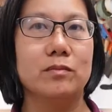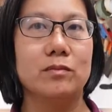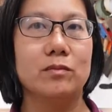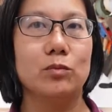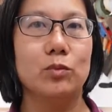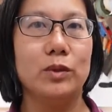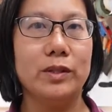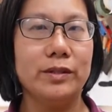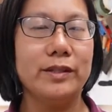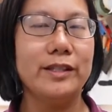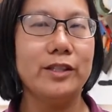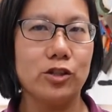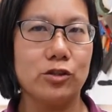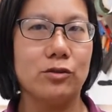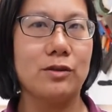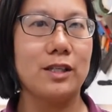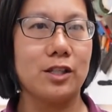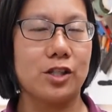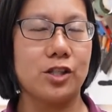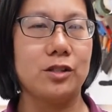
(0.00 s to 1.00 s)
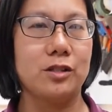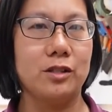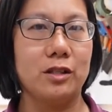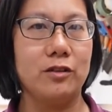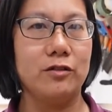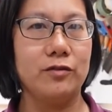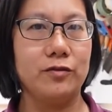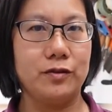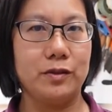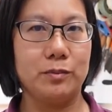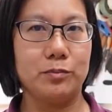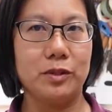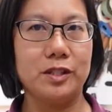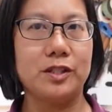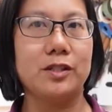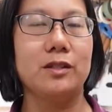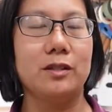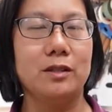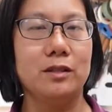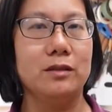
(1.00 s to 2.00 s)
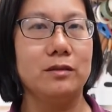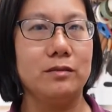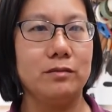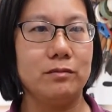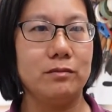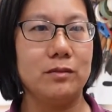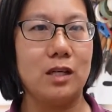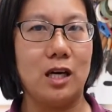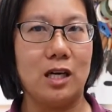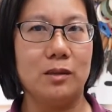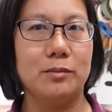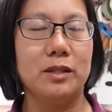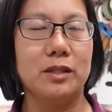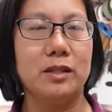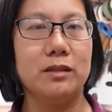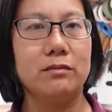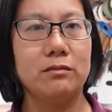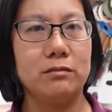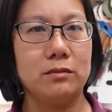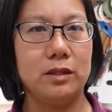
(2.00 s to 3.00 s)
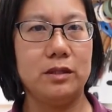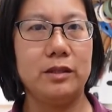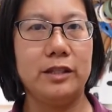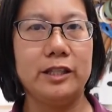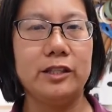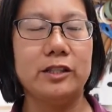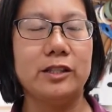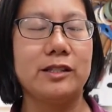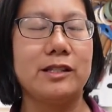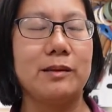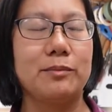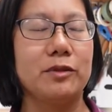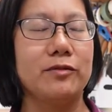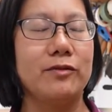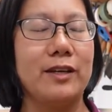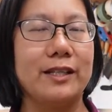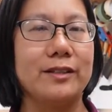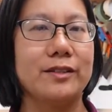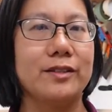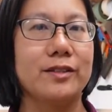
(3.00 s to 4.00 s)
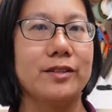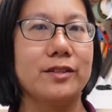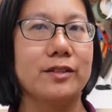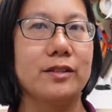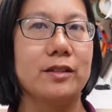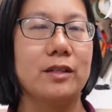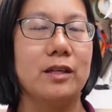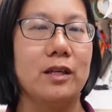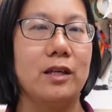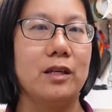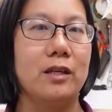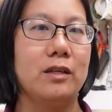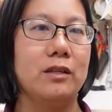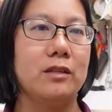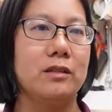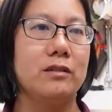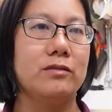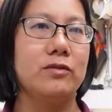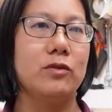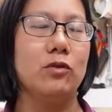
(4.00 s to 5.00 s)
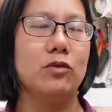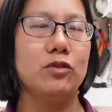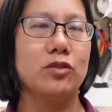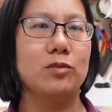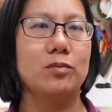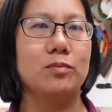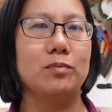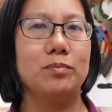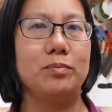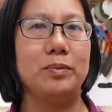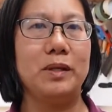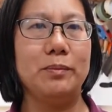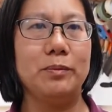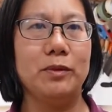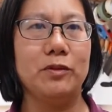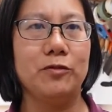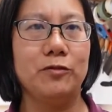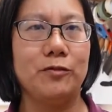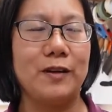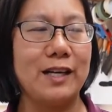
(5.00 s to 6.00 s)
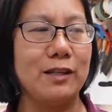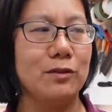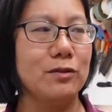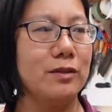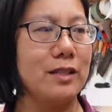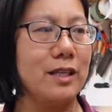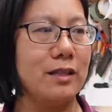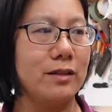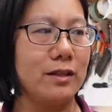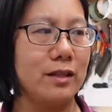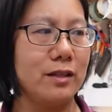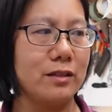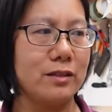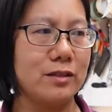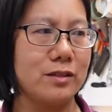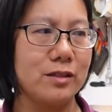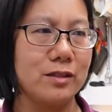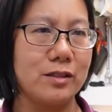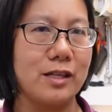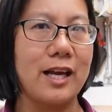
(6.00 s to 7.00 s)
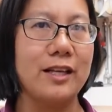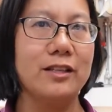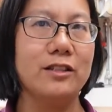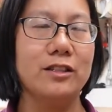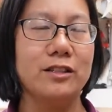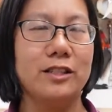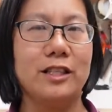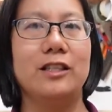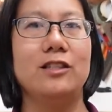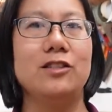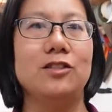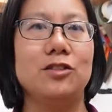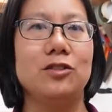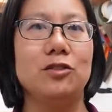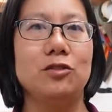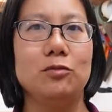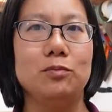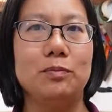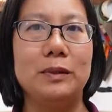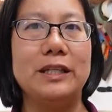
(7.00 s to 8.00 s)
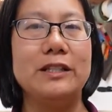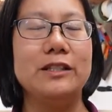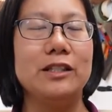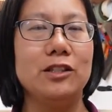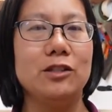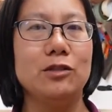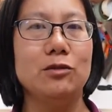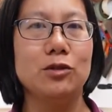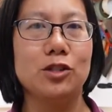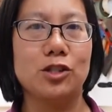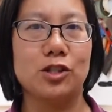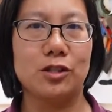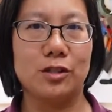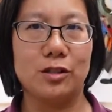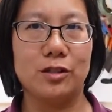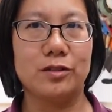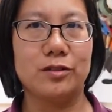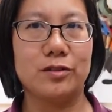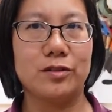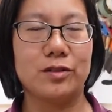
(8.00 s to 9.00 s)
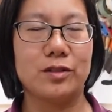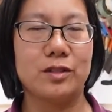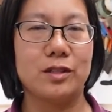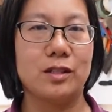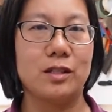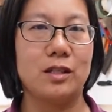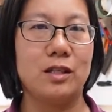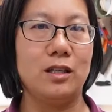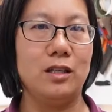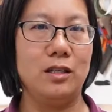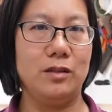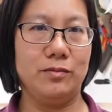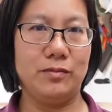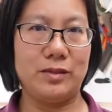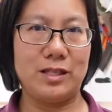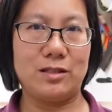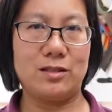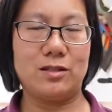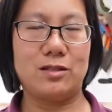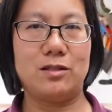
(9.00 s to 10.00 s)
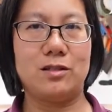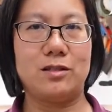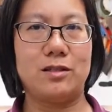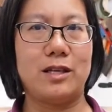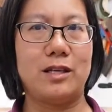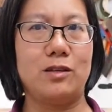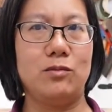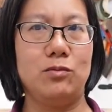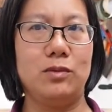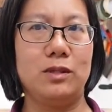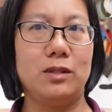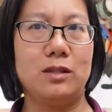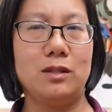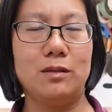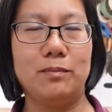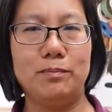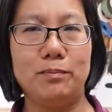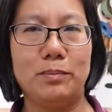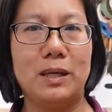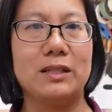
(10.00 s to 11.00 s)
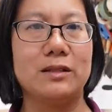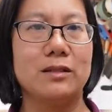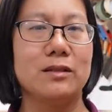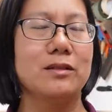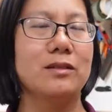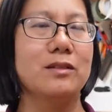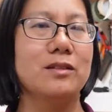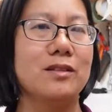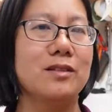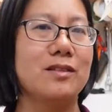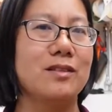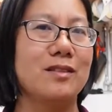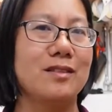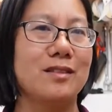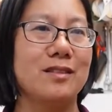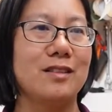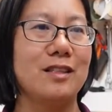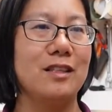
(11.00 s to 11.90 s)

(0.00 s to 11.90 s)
With the introduction of the Bristol armor in the interceptor vests, of course, people found that their standard issue BDU shirts, that's to say with the buttons